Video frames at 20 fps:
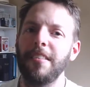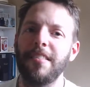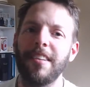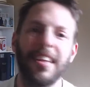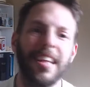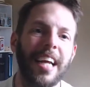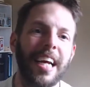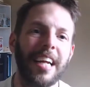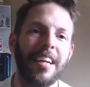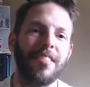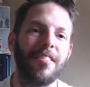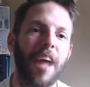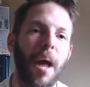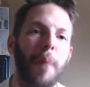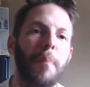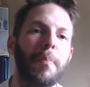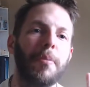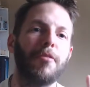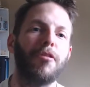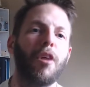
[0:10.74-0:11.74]
latest
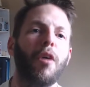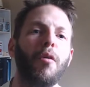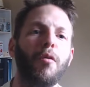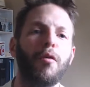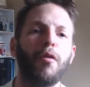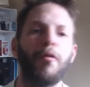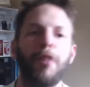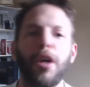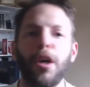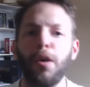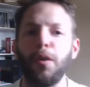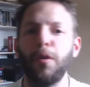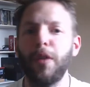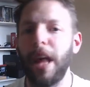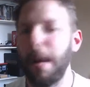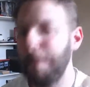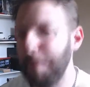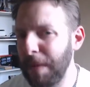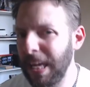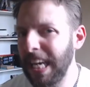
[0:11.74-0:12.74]
episode review,
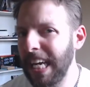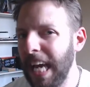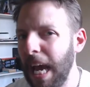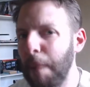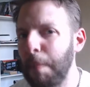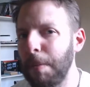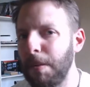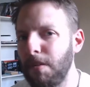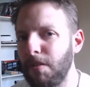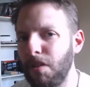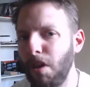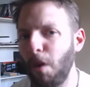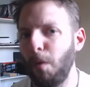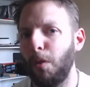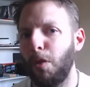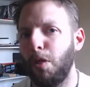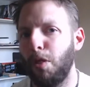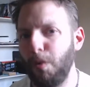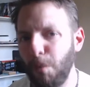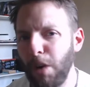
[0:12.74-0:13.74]
that being
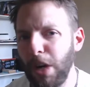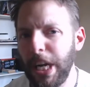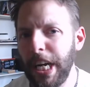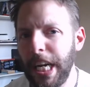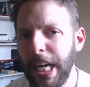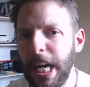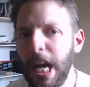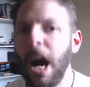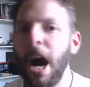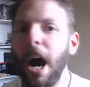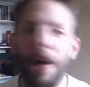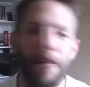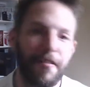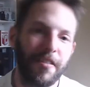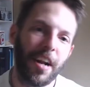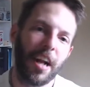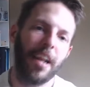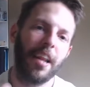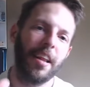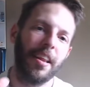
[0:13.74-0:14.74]
episode 3 of
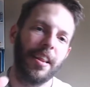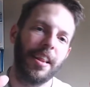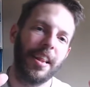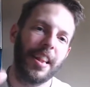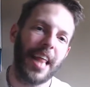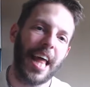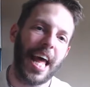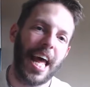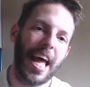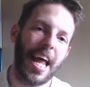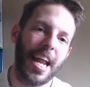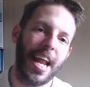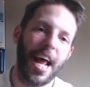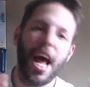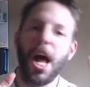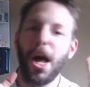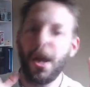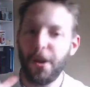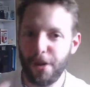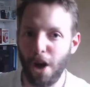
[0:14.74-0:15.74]
none other than
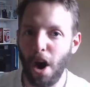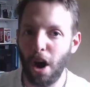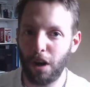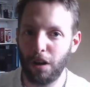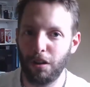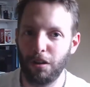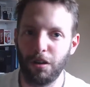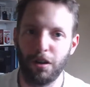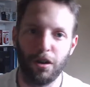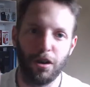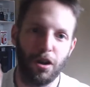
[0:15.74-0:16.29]
Dr.